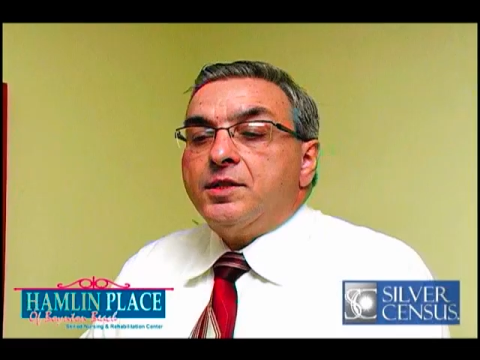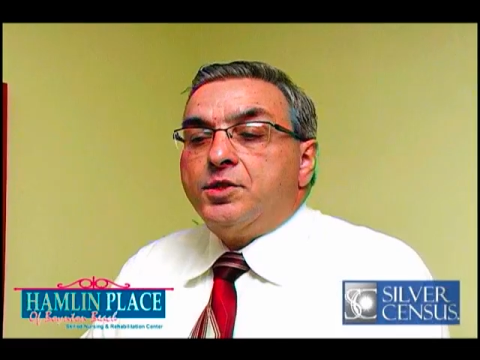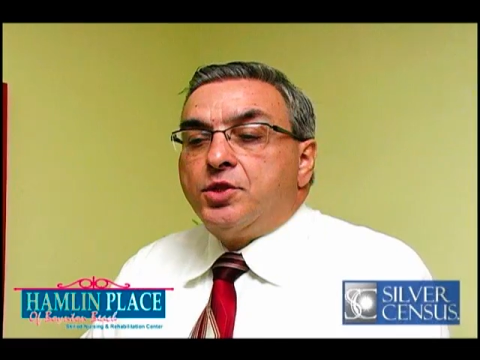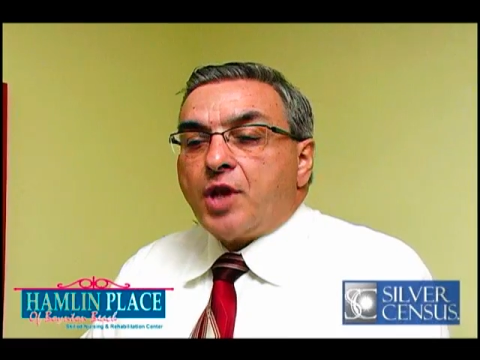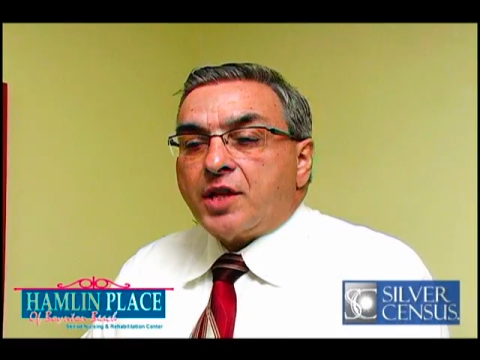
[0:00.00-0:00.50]

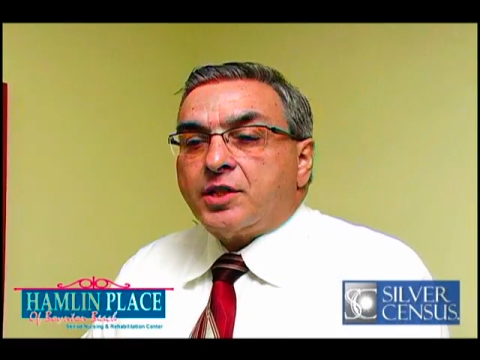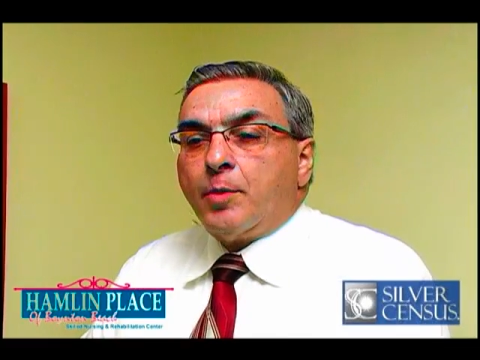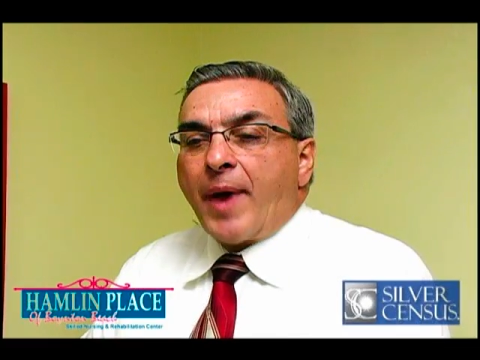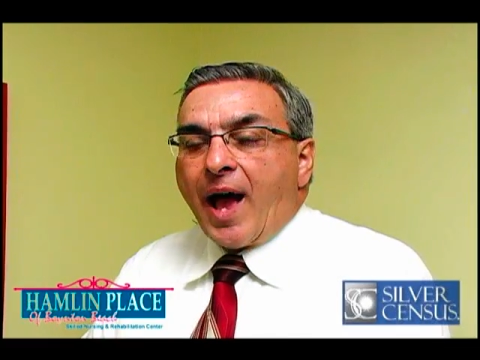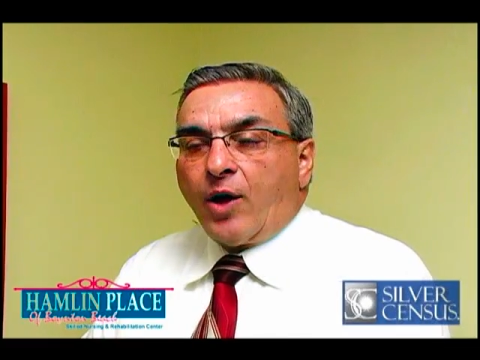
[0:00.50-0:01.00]
just
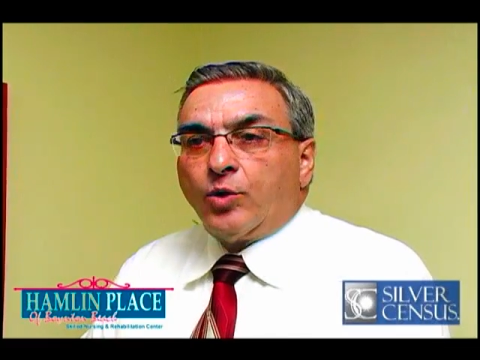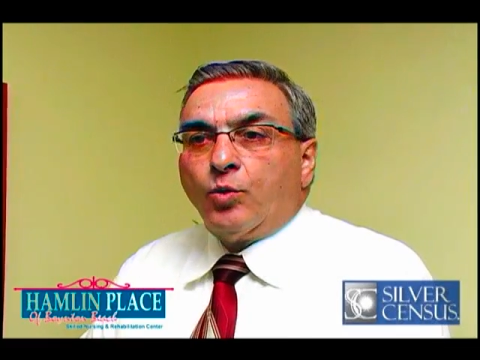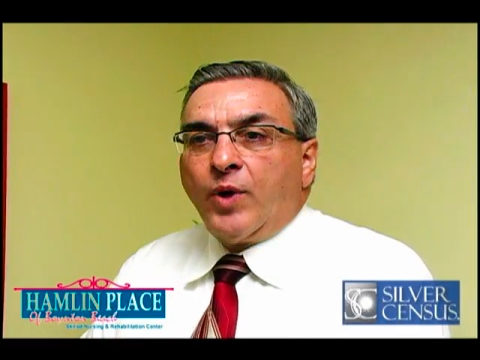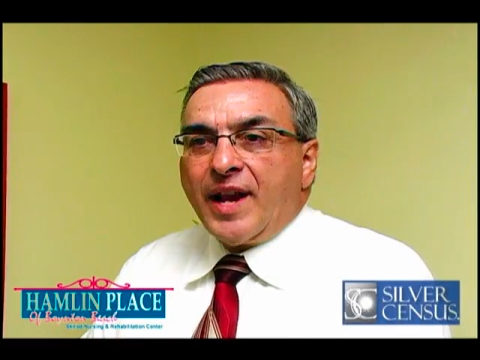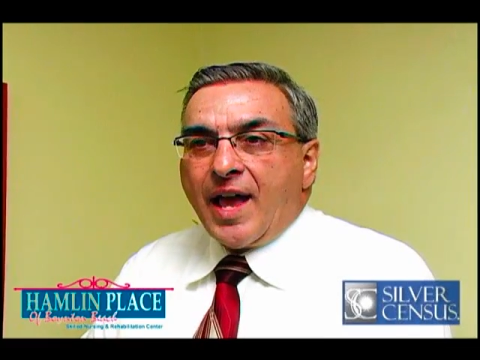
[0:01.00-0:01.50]
about
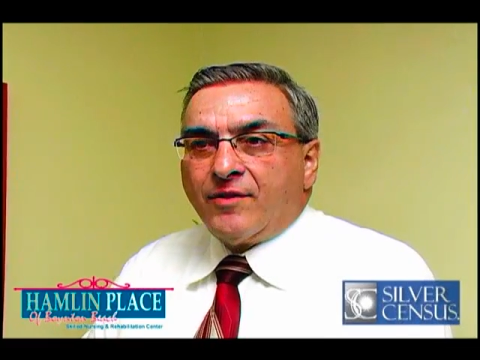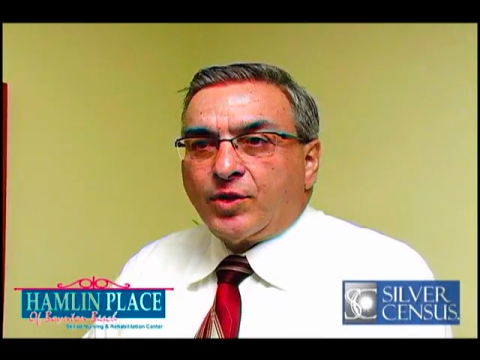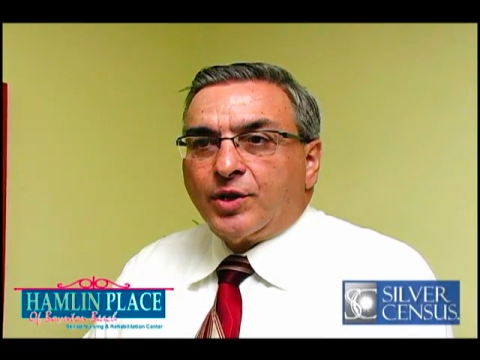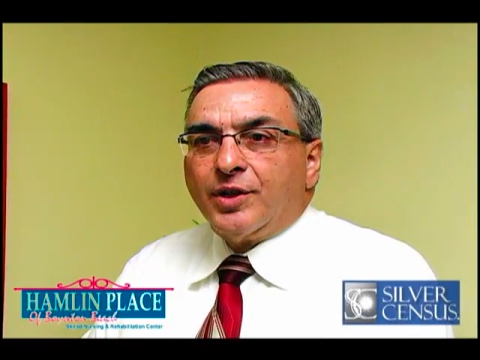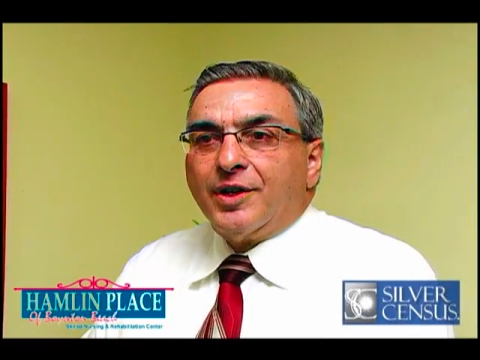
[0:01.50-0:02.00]

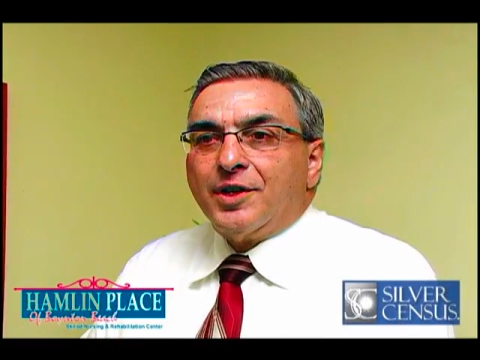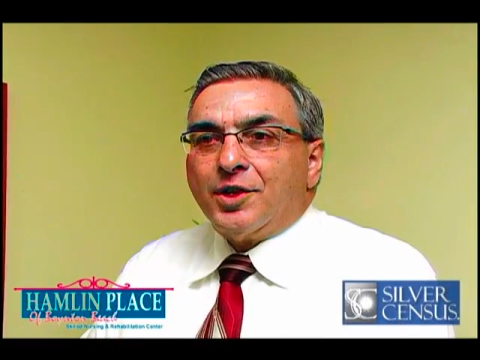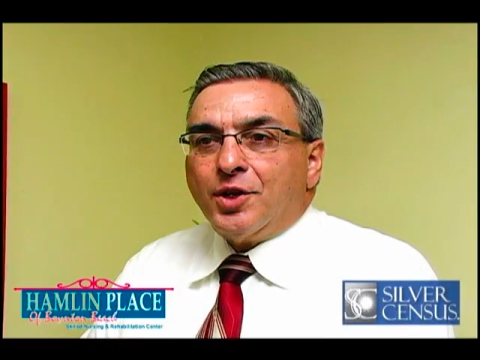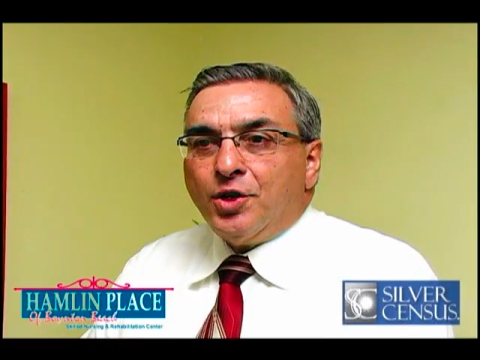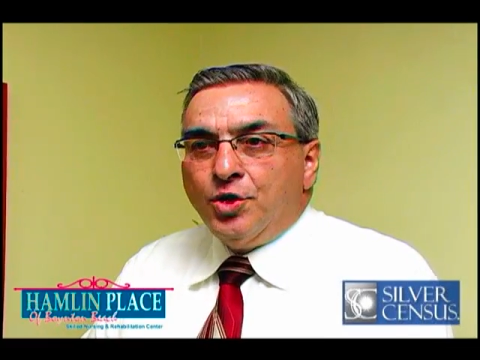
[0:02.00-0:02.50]
whatever
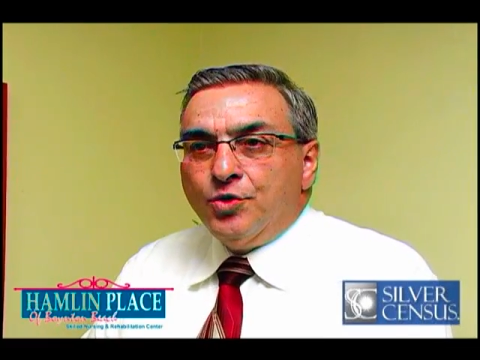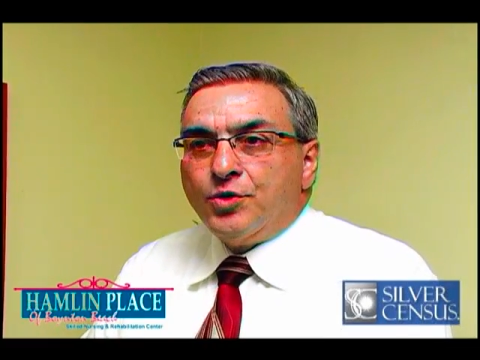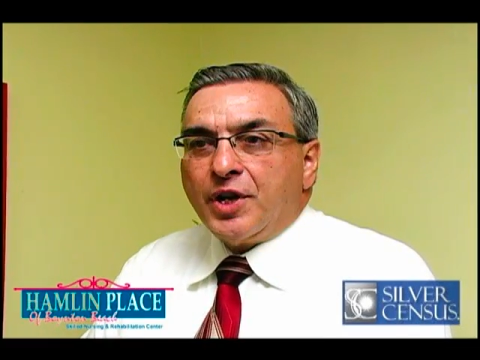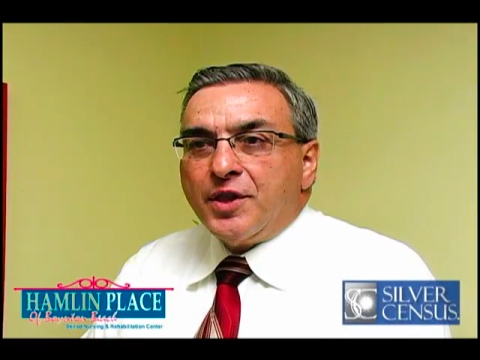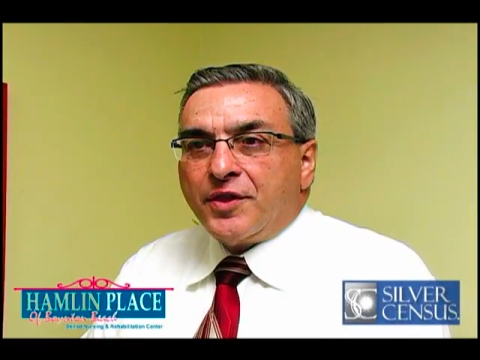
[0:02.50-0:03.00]
you
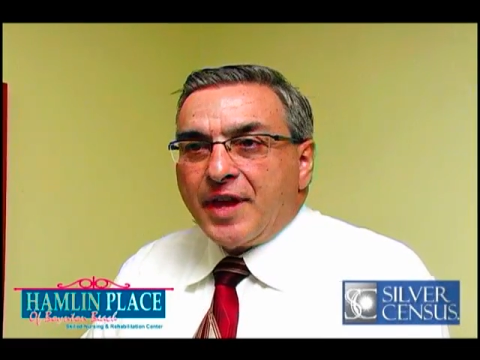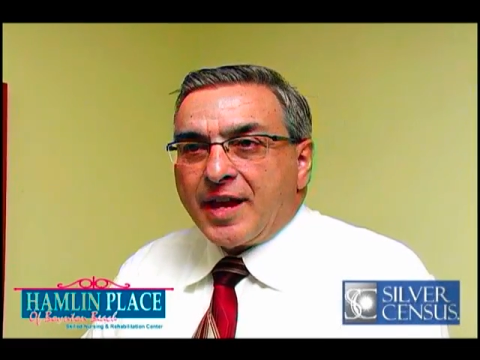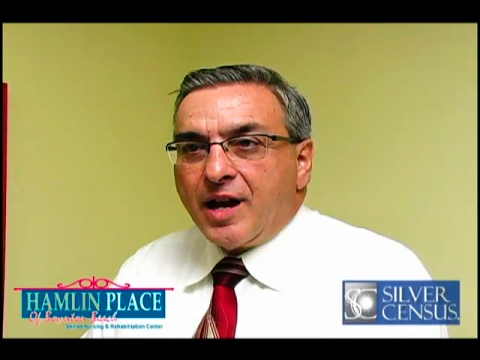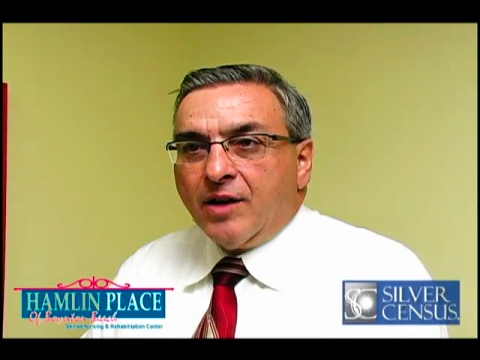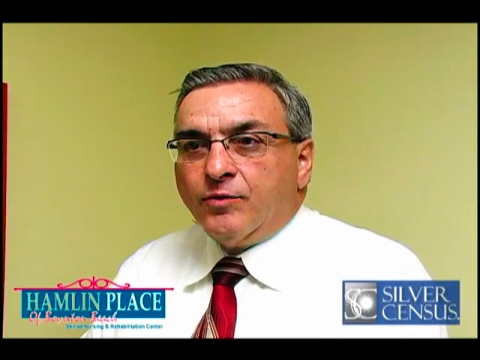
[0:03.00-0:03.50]
can
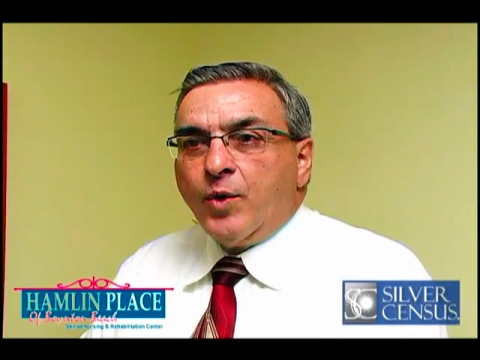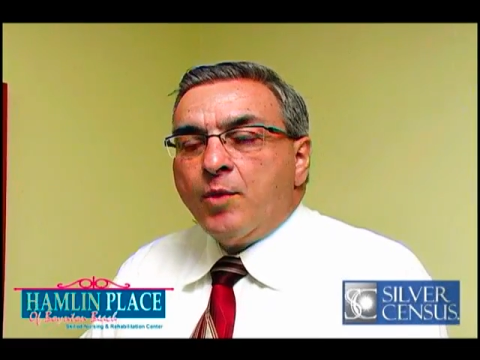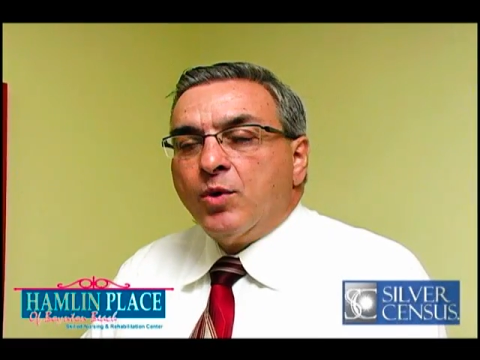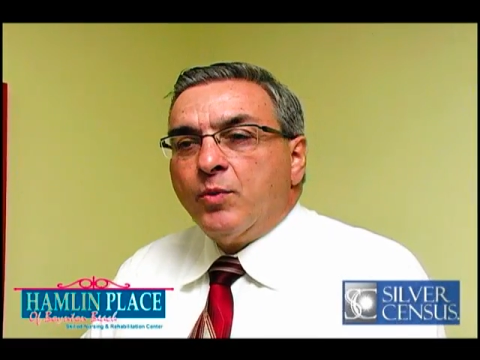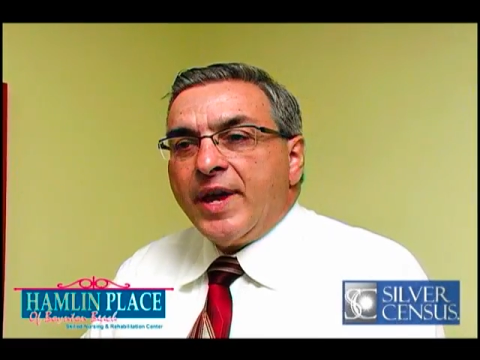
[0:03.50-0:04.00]
think of,
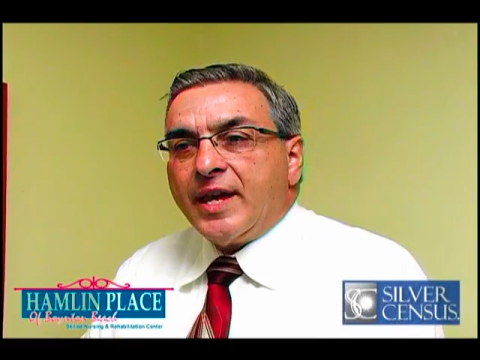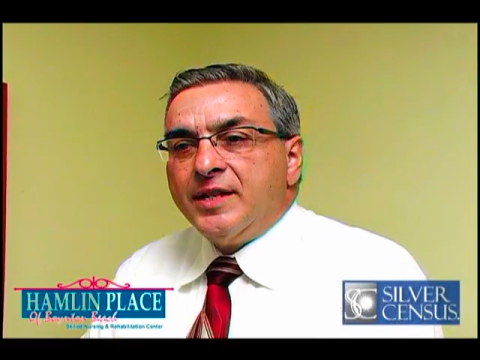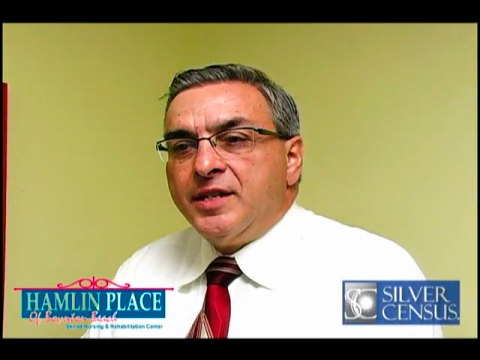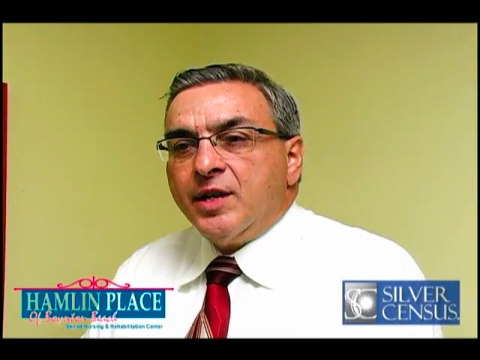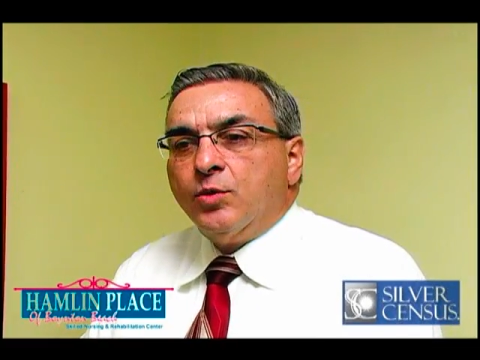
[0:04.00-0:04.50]
we
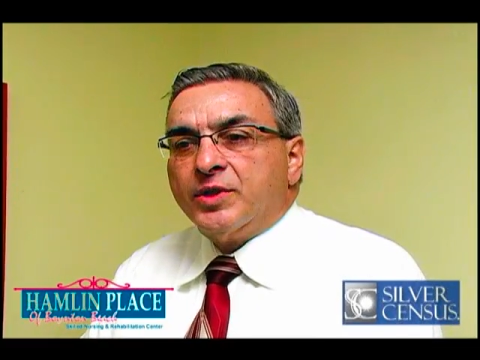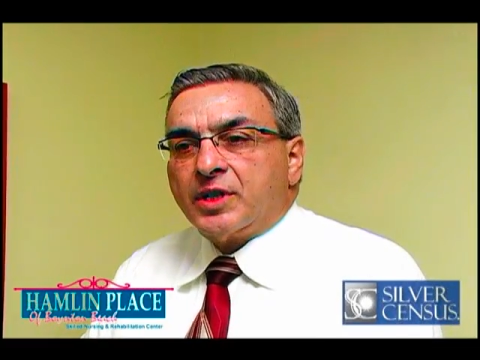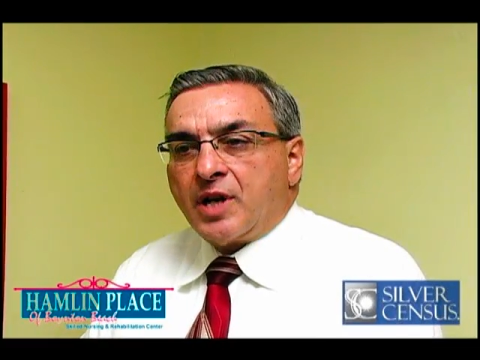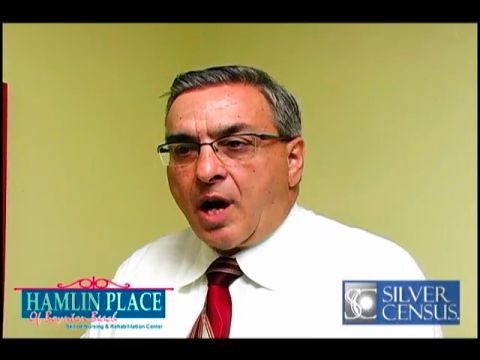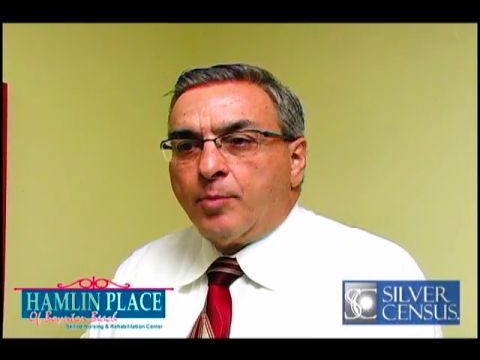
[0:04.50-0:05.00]
can deal with the
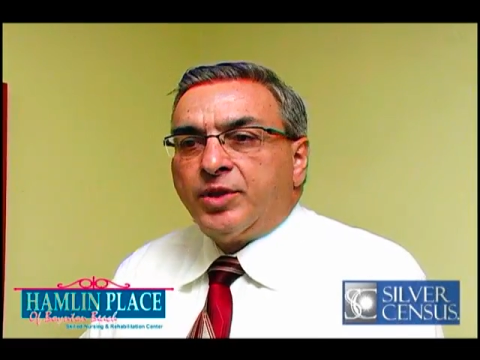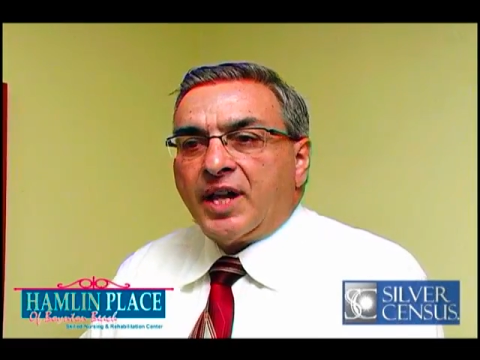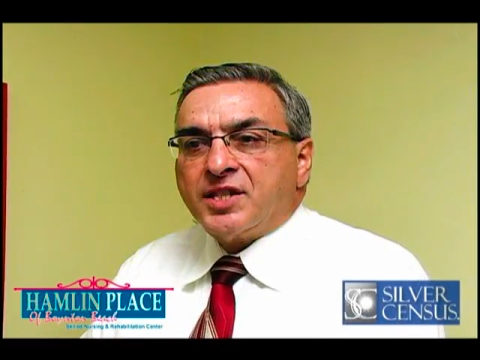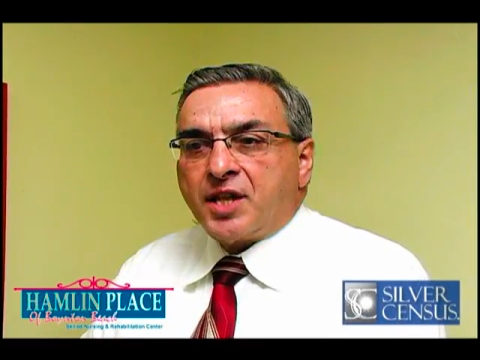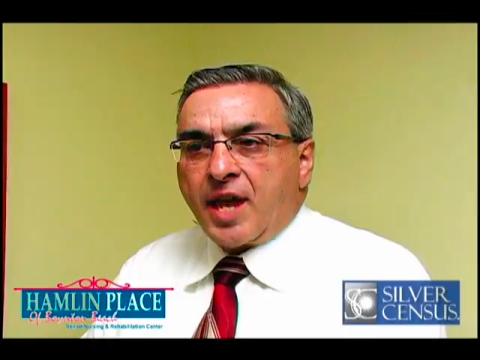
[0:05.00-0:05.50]

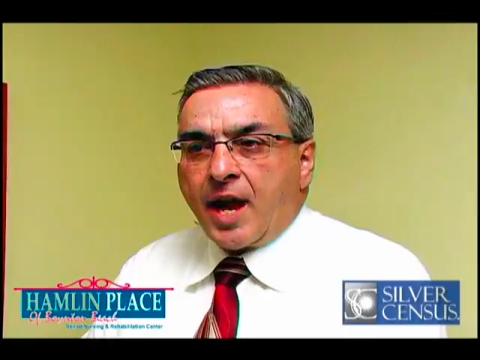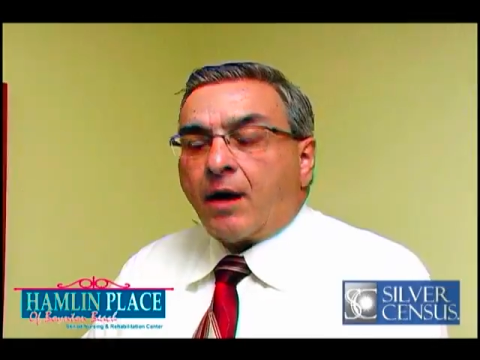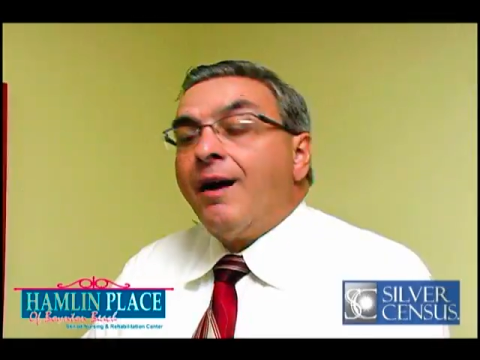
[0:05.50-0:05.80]
complex care,